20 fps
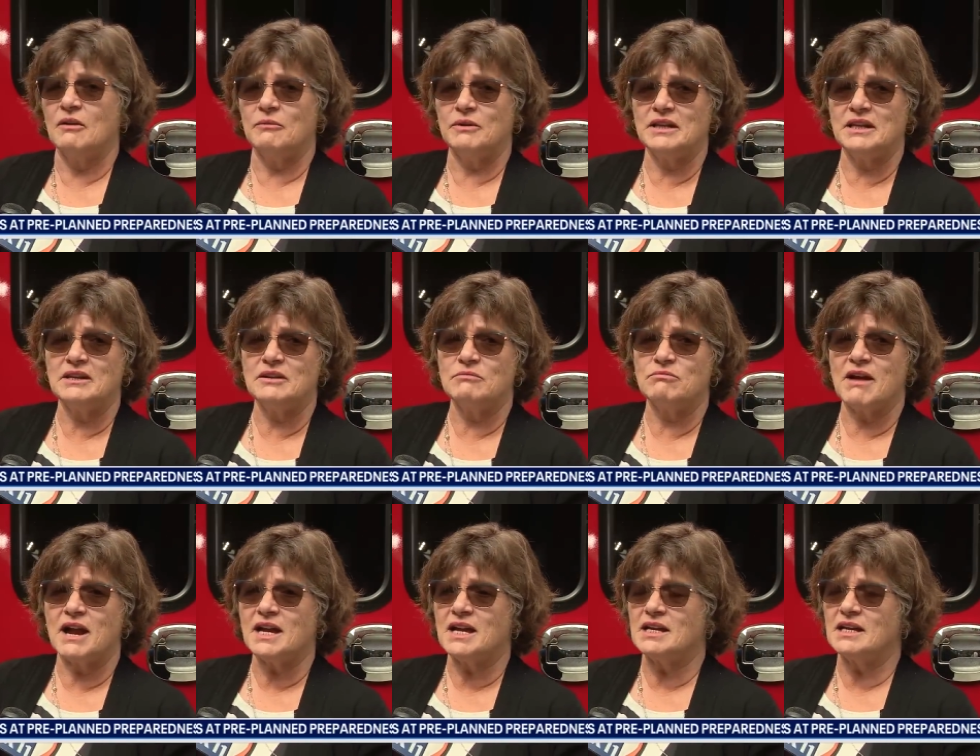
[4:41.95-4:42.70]
We need to
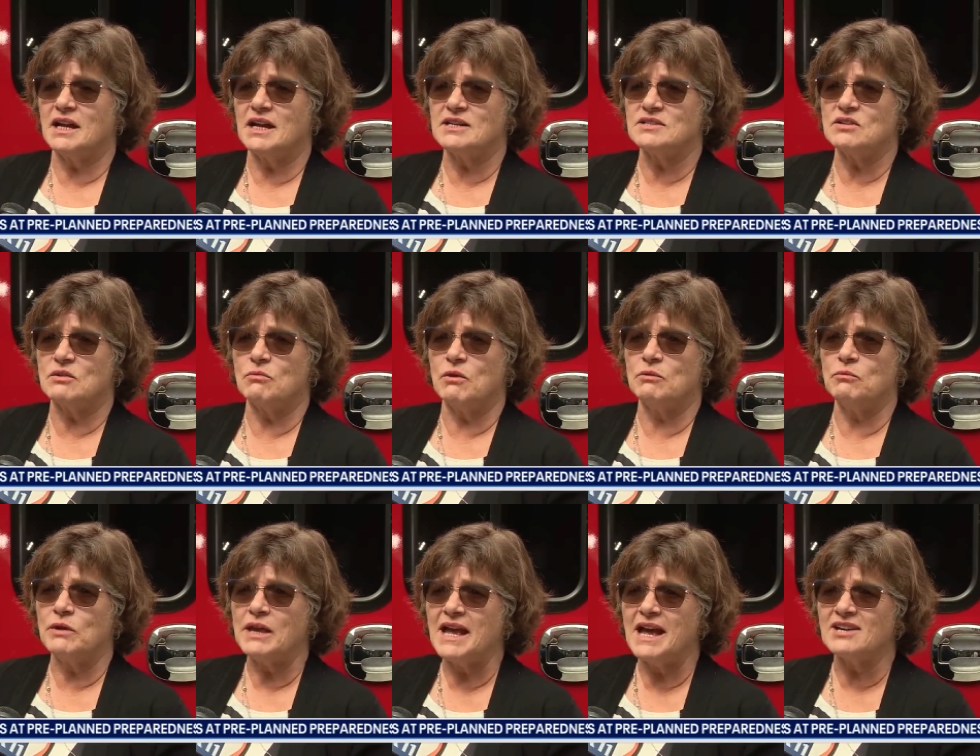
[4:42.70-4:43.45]
recognize that
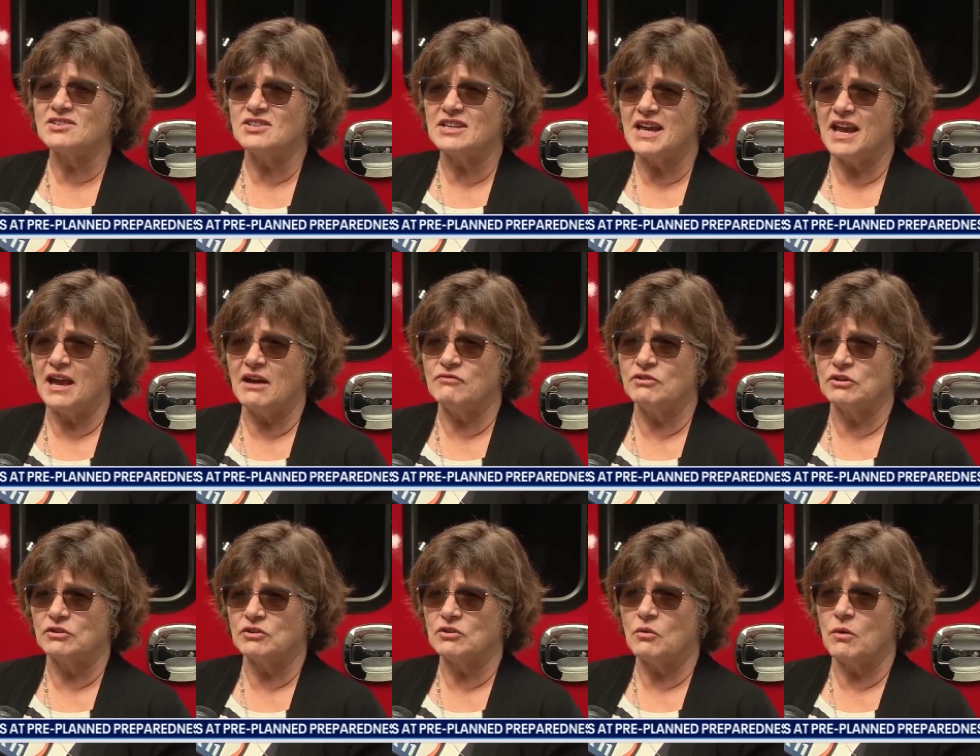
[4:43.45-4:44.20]
when we actually have
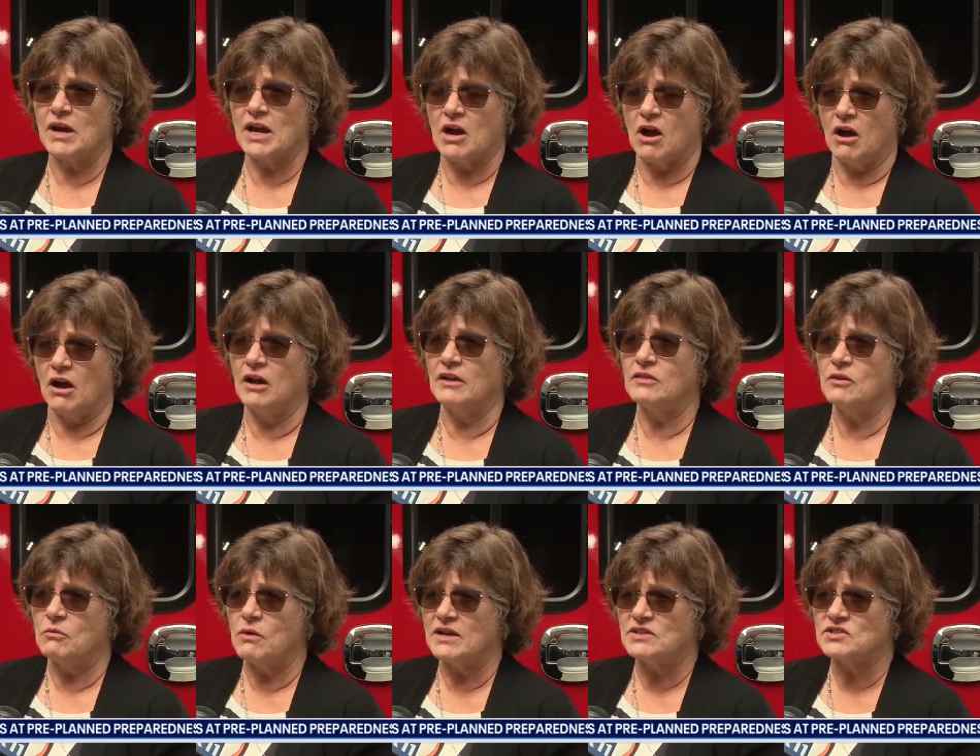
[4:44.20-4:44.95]
an earthquake
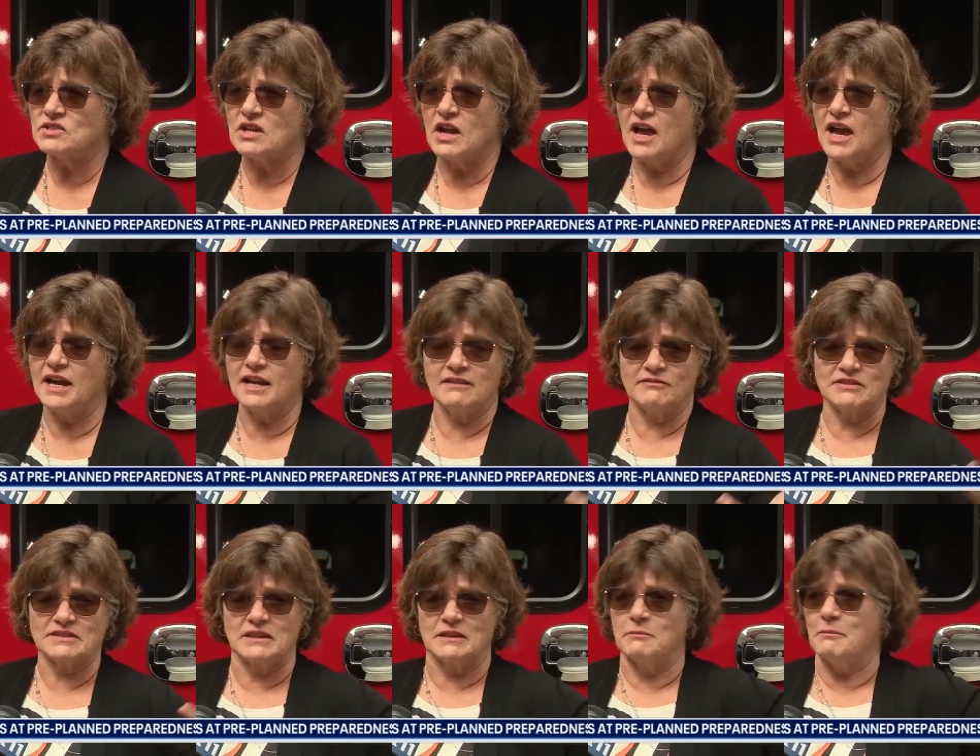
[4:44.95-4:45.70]
on the west side,
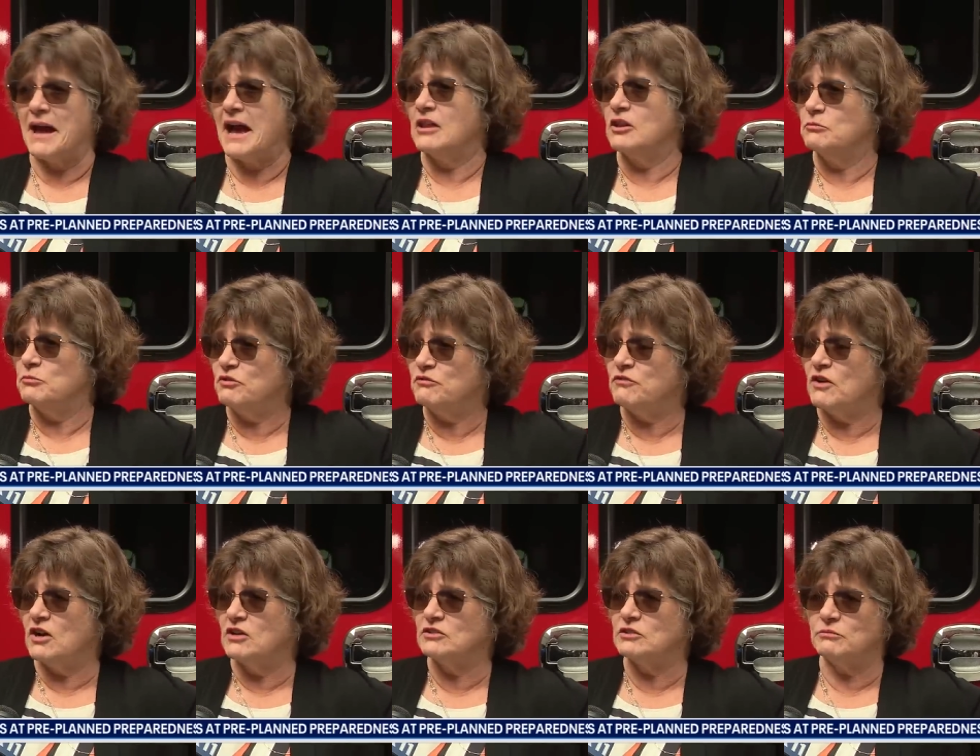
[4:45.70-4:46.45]
if the Malibu
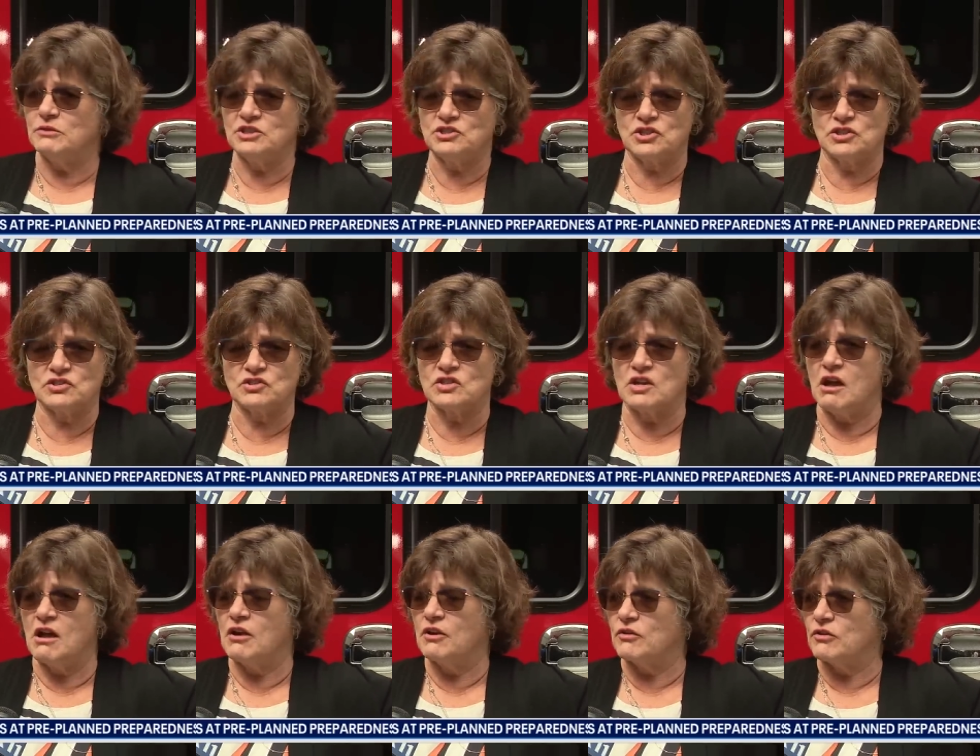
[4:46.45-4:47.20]
fault that we just
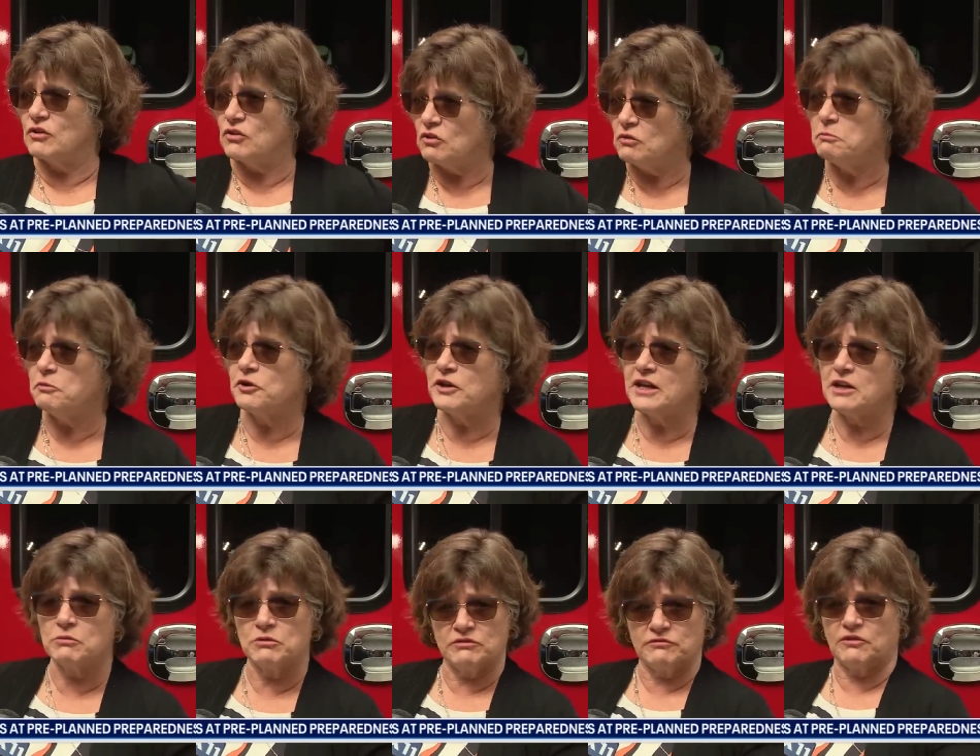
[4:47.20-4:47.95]
saw or the Newport
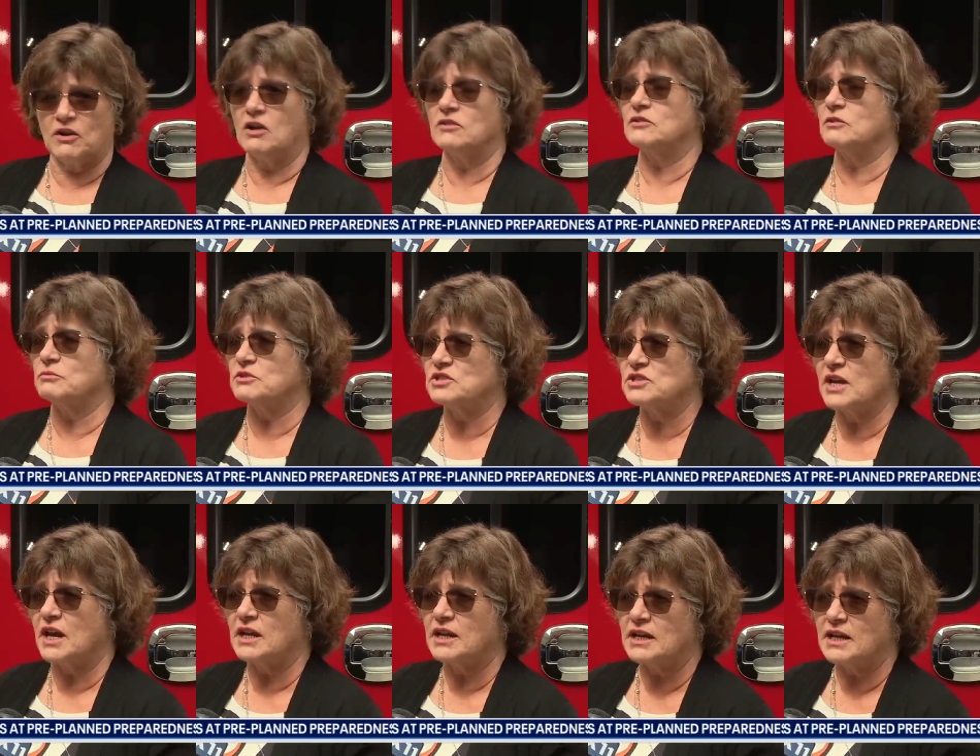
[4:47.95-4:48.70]
Inglewood fault that we're
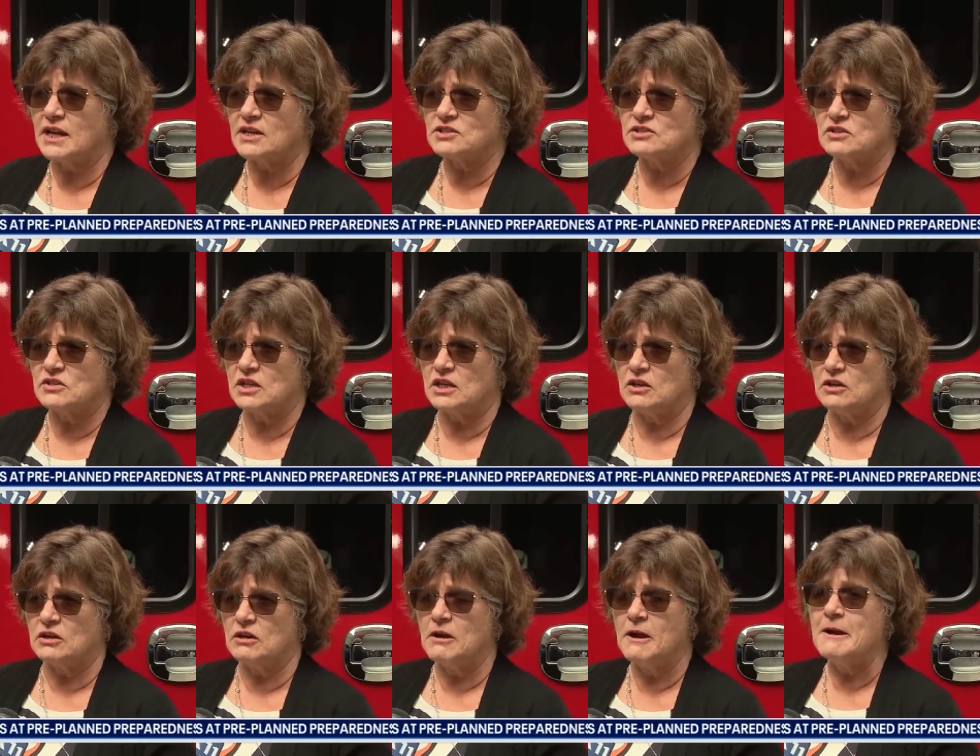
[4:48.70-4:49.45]
standing next to
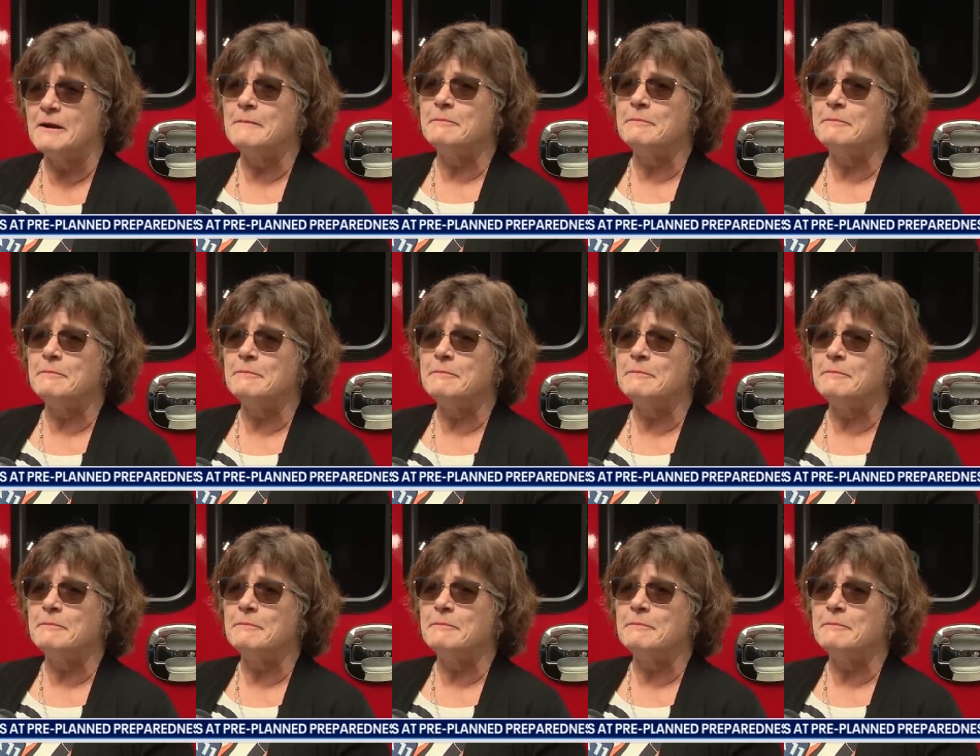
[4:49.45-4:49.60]
here,